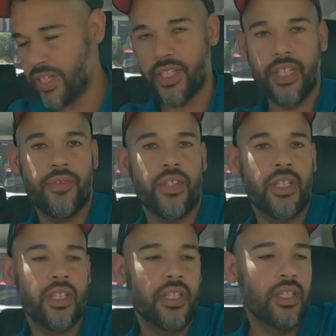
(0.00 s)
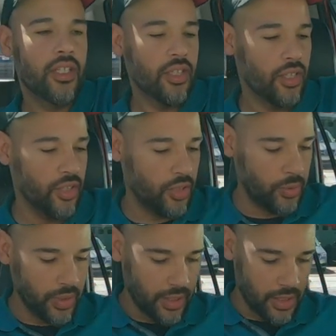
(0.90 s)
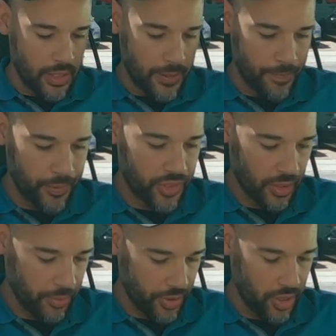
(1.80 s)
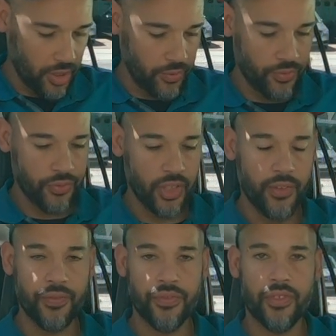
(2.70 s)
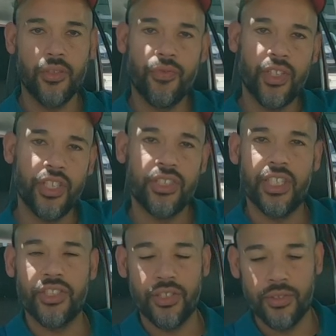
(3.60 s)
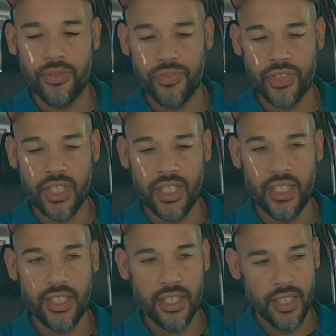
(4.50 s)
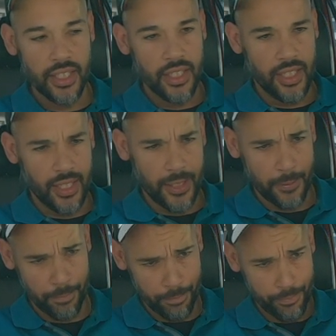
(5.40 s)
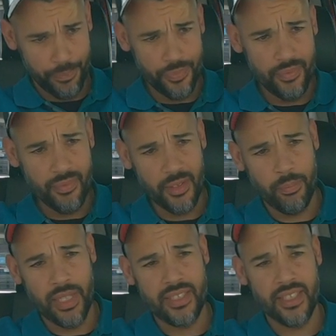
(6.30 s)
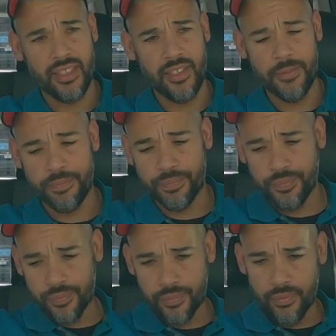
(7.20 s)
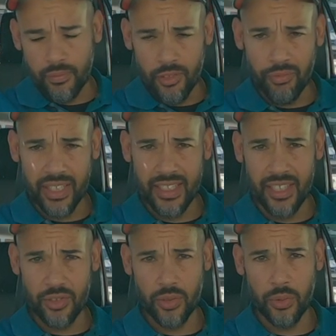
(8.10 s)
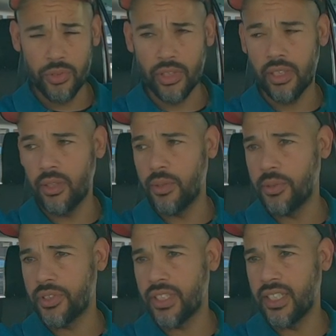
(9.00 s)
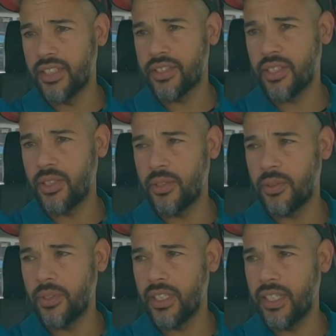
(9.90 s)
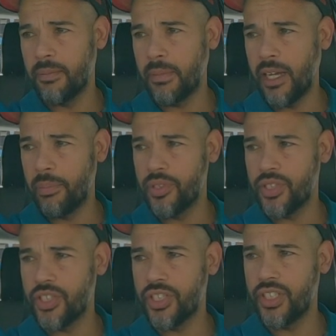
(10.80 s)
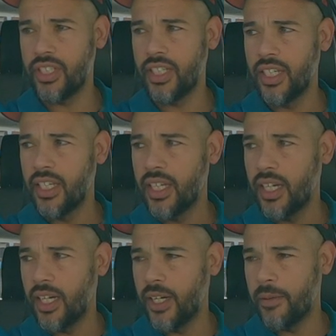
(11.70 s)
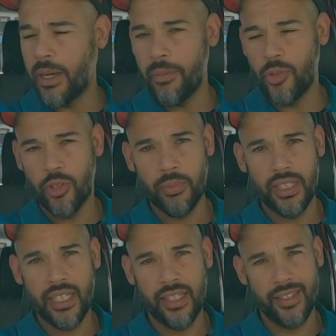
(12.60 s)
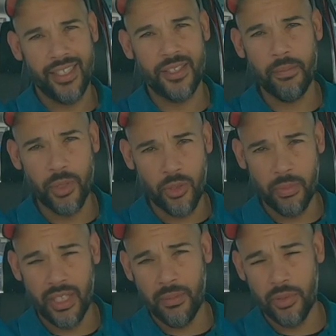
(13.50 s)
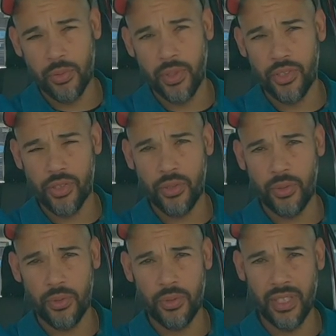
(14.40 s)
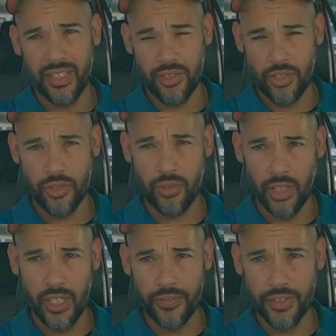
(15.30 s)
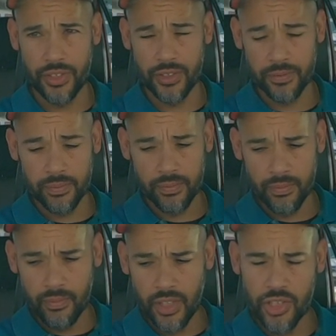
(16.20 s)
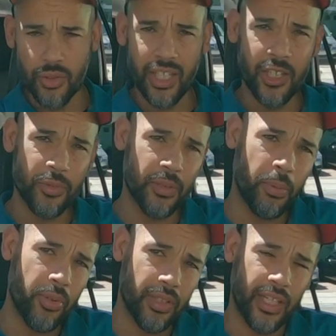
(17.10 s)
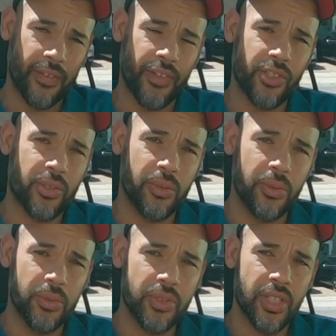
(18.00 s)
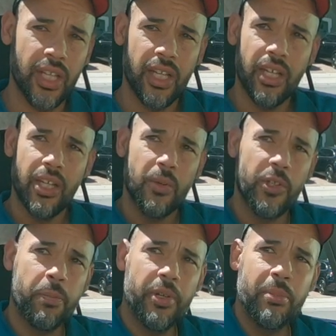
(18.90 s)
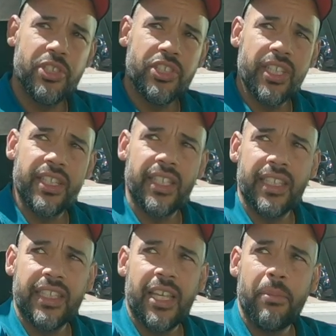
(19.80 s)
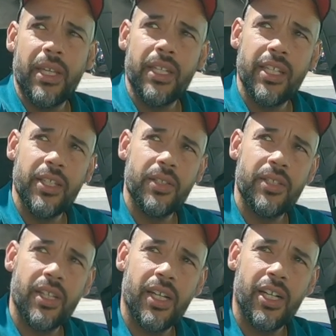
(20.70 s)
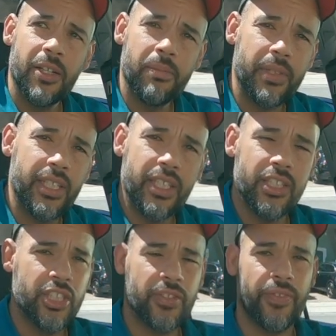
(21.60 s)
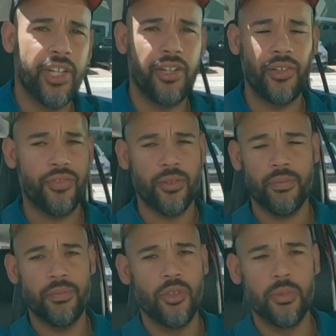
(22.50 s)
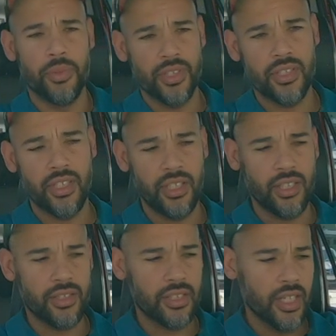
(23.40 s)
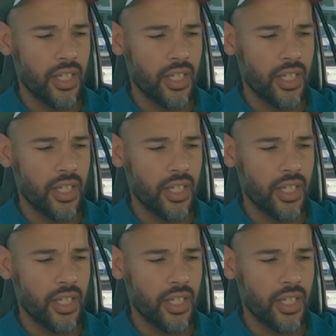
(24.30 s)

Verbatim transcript: to give a quick um, summary of, of the footage that you've seen. Um, basically, right now schools are closed, and so in my position, um, I'm normally kind of like the middleman between a school and the central office. So I help support a lot of our schools with pretty much anything that they may need, um, and it can just vary from numerous things